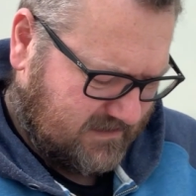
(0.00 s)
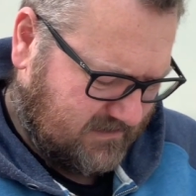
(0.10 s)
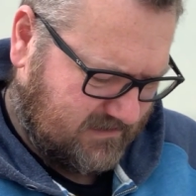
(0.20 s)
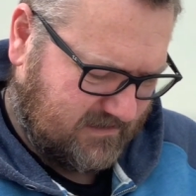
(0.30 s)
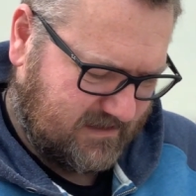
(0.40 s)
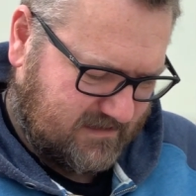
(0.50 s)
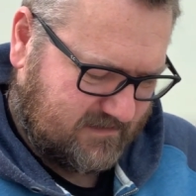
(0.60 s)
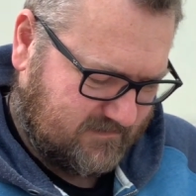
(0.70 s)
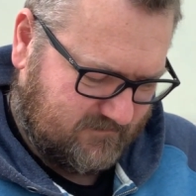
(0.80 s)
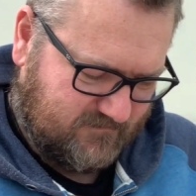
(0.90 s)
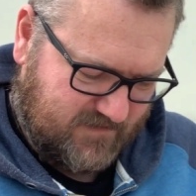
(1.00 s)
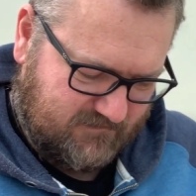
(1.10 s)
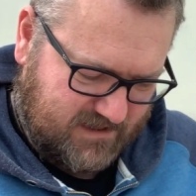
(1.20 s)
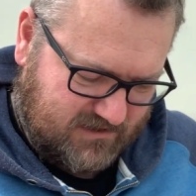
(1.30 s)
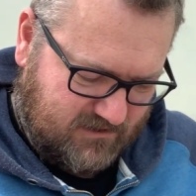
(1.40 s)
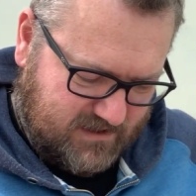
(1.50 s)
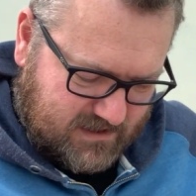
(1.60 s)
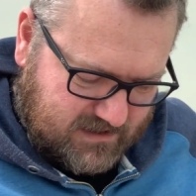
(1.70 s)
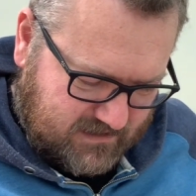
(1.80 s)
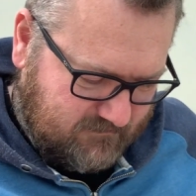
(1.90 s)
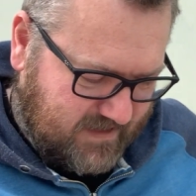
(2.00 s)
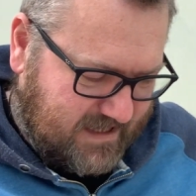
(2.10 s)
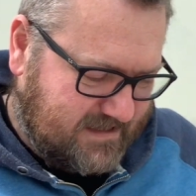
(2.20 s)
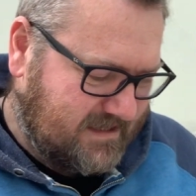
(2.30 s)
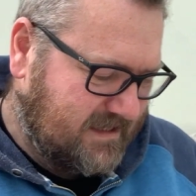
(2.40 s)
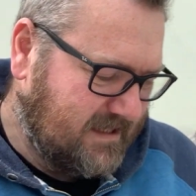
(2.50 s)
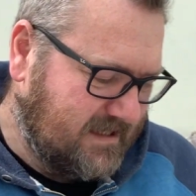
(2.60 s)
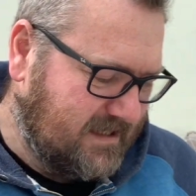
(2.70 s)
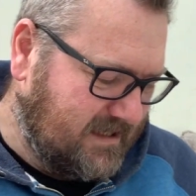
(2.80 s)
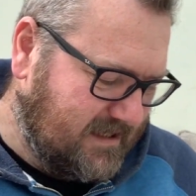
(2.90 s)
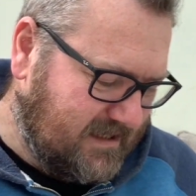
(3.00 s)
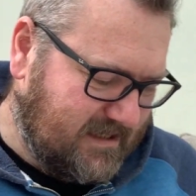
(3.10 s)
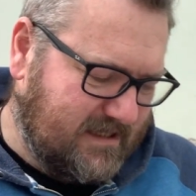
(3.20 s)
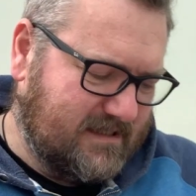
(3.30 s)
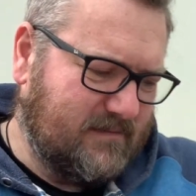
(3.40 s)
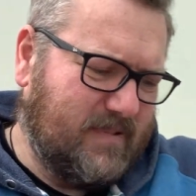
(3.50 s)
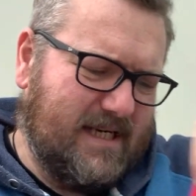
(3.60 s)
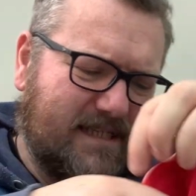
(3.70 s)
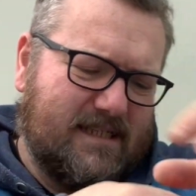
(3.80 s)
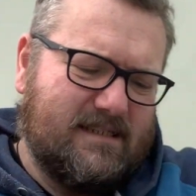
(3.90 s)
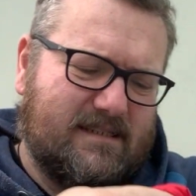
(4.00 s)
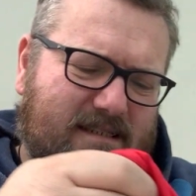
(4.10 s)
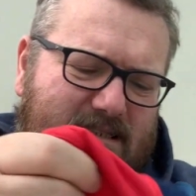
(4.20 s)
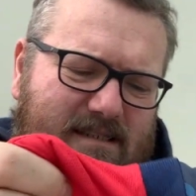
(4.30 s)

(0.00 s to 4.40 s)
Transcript: God, these are very tightly packed. It's the Pelicans